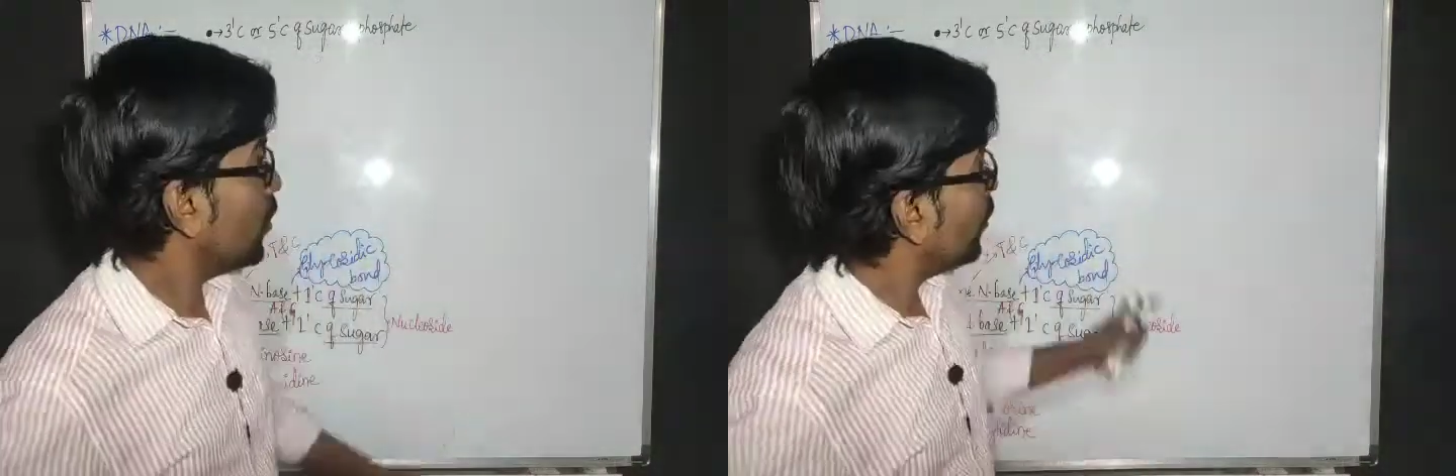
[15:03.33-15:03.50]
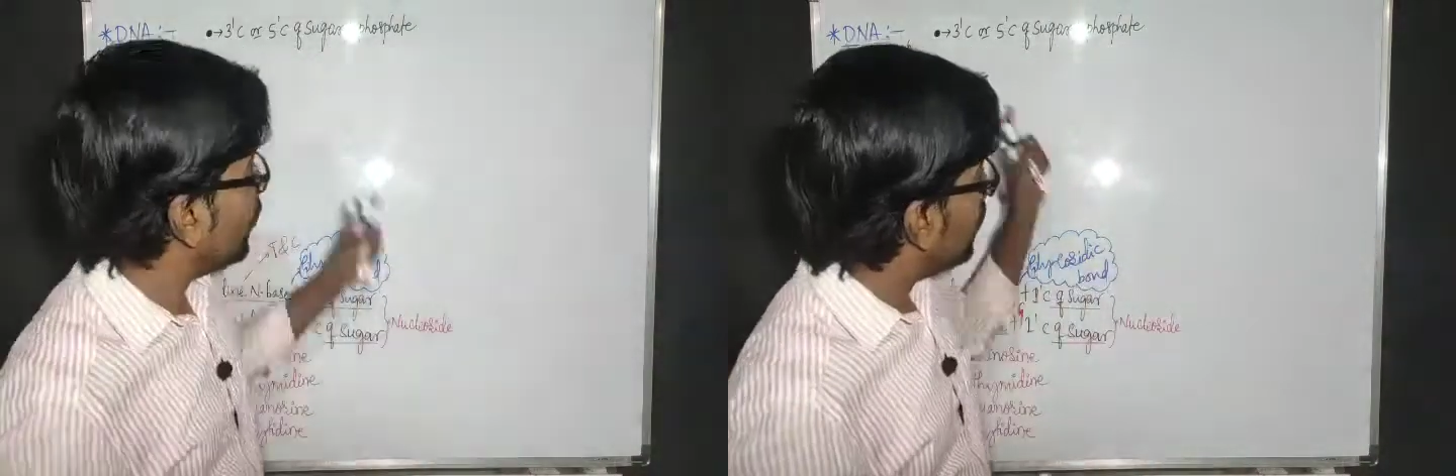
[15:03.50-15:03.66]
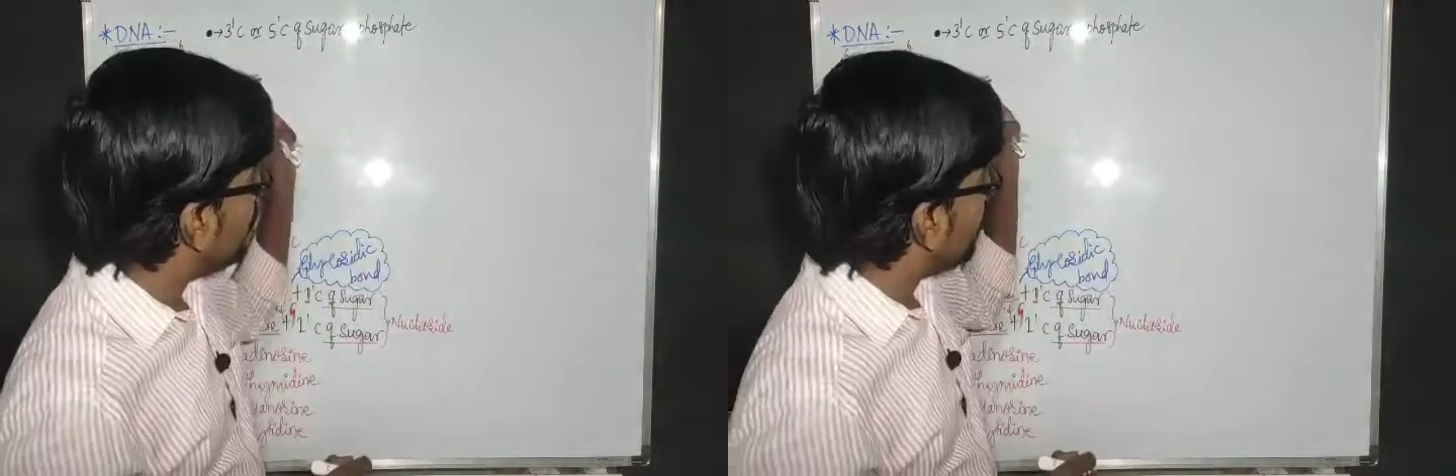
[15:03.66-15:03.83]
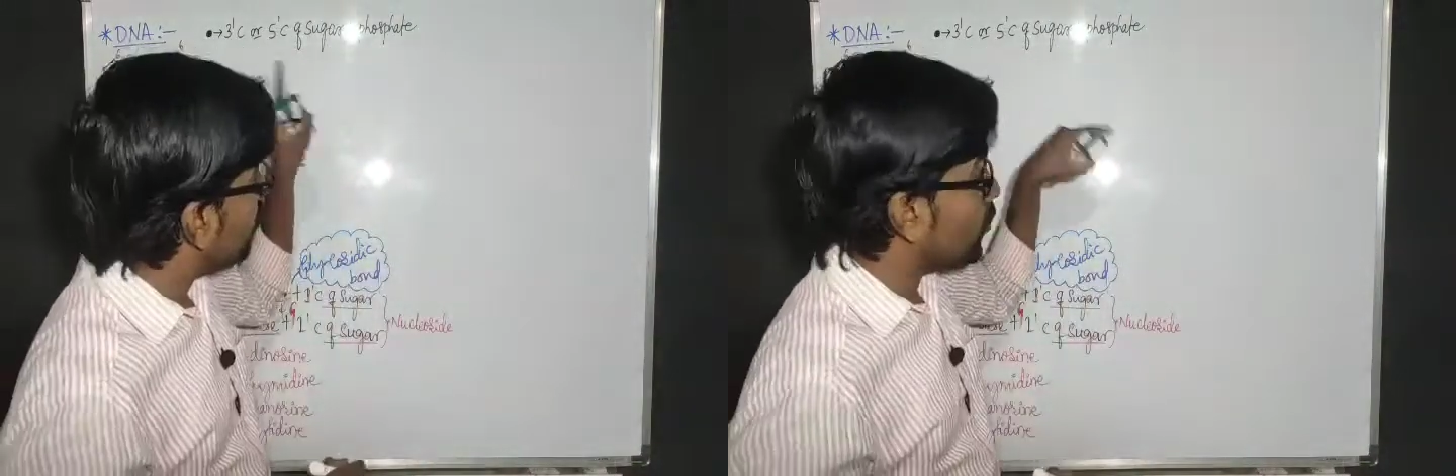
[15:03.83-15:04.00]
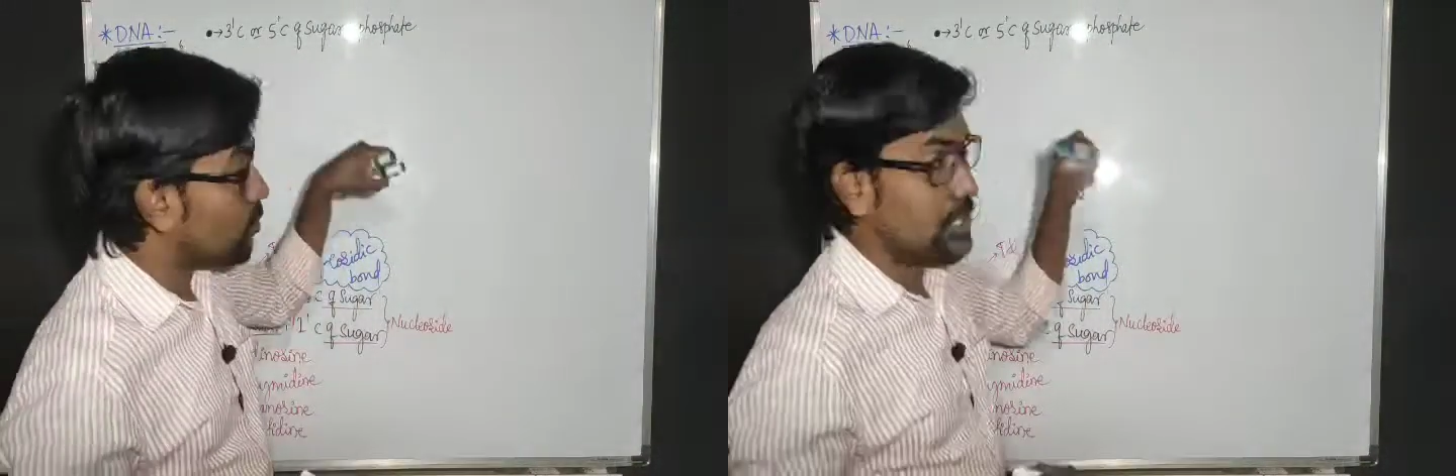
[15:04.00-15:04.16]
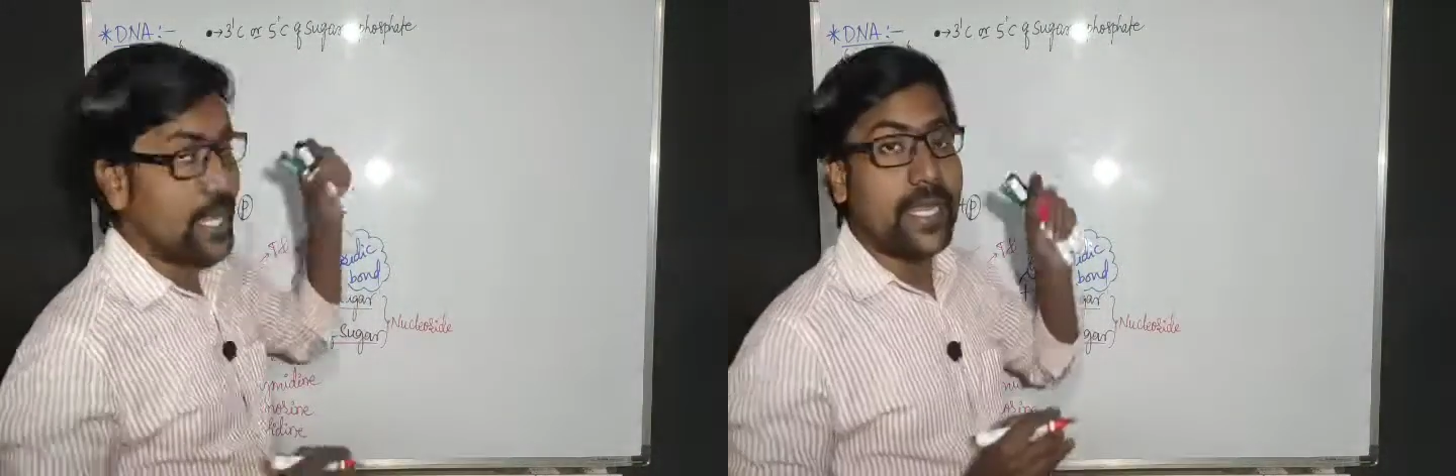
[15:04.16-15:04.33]

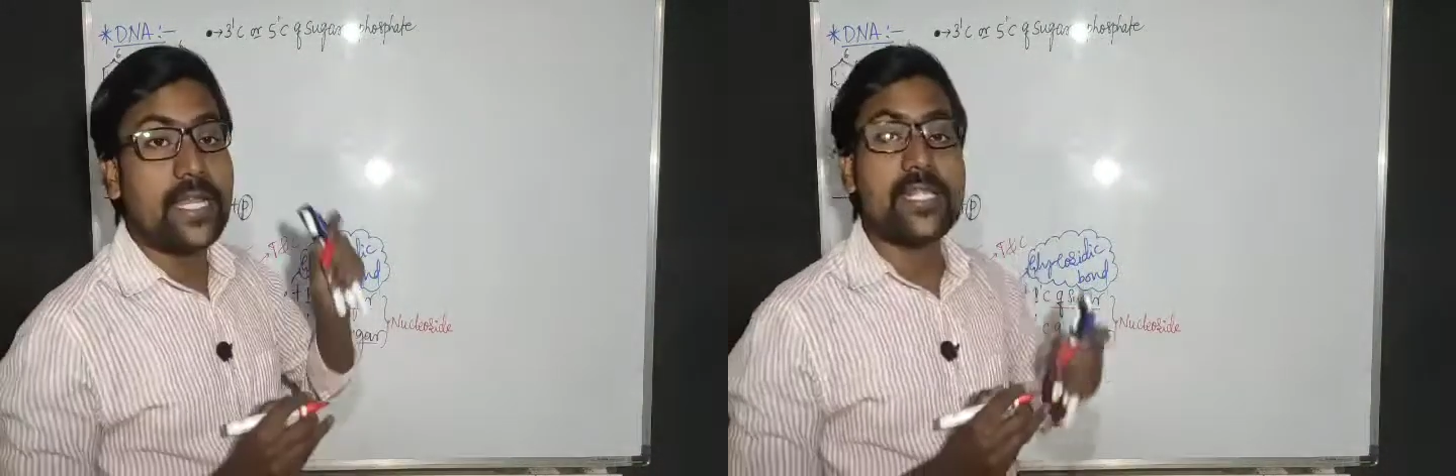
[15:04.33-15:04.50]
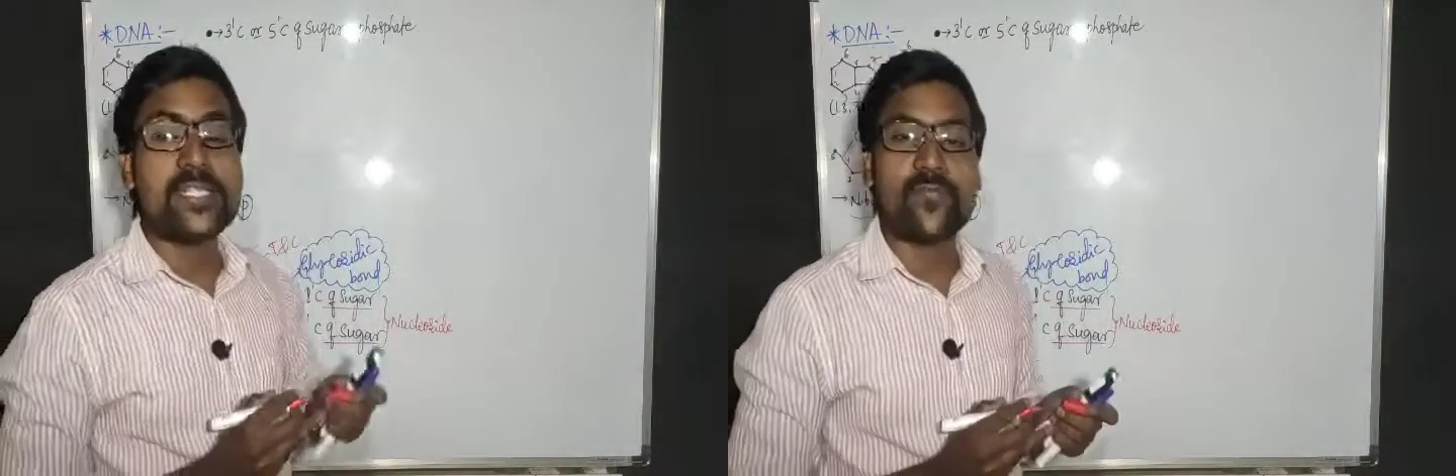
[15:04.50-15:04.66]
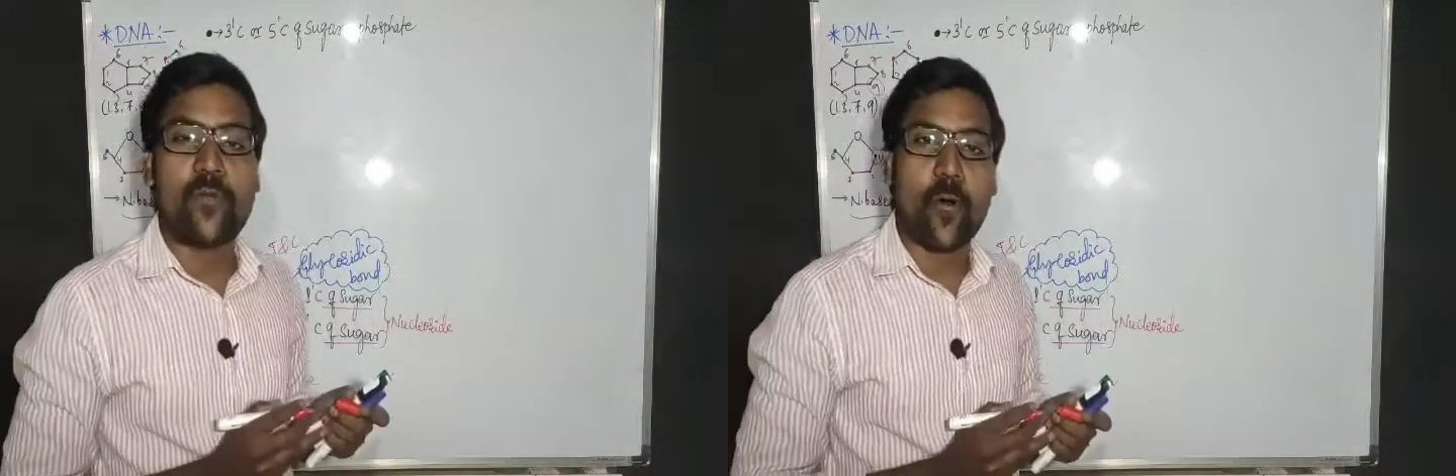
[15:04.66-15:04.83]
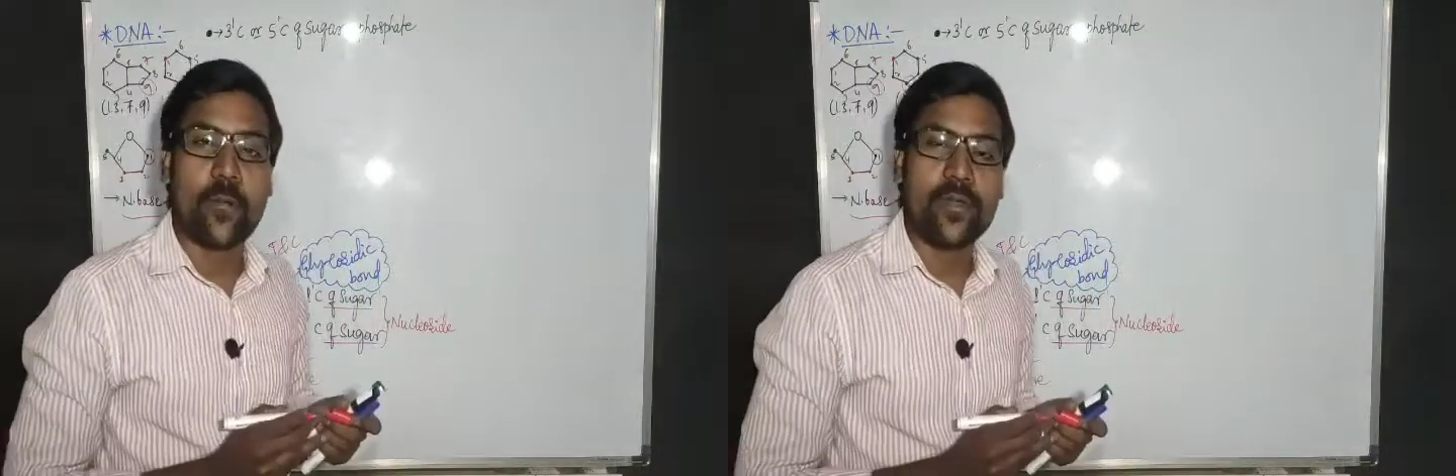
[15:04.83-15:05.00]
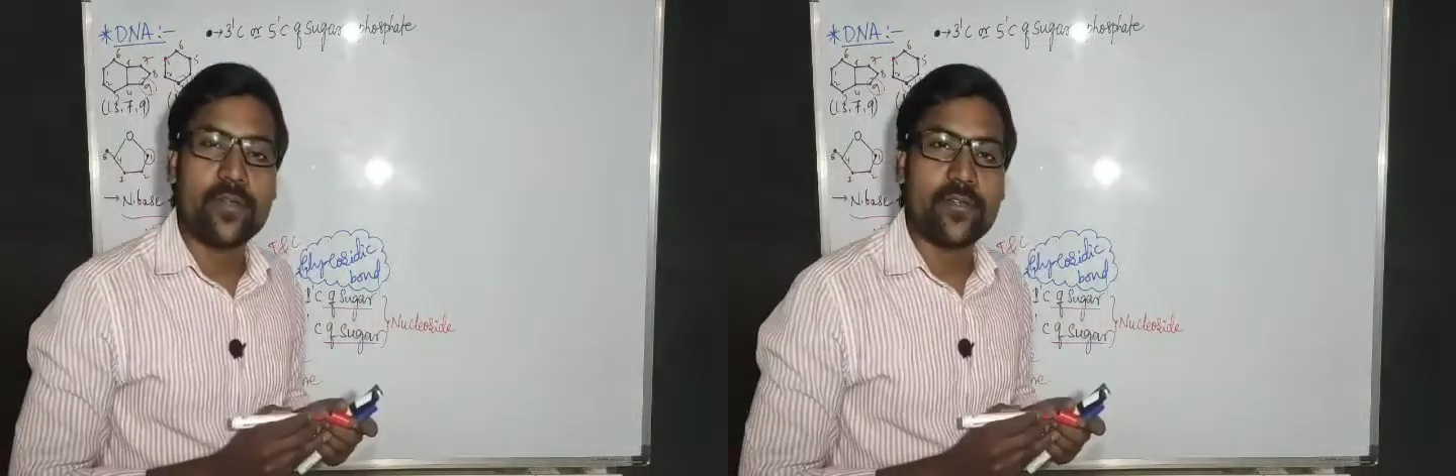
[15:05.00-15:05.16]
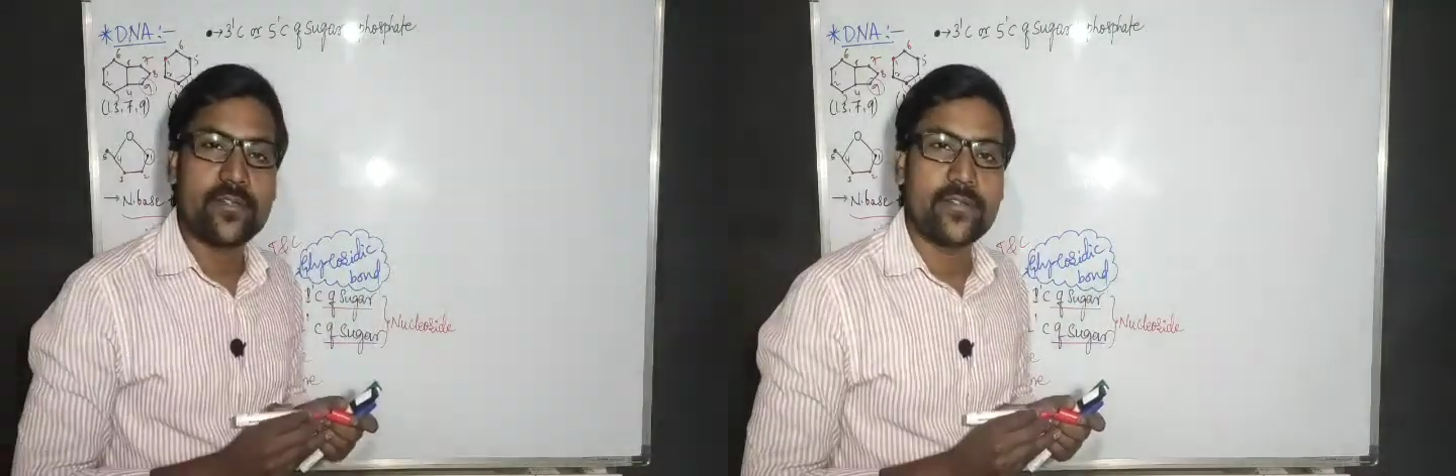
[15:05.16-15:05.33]
Nucleotide is formed.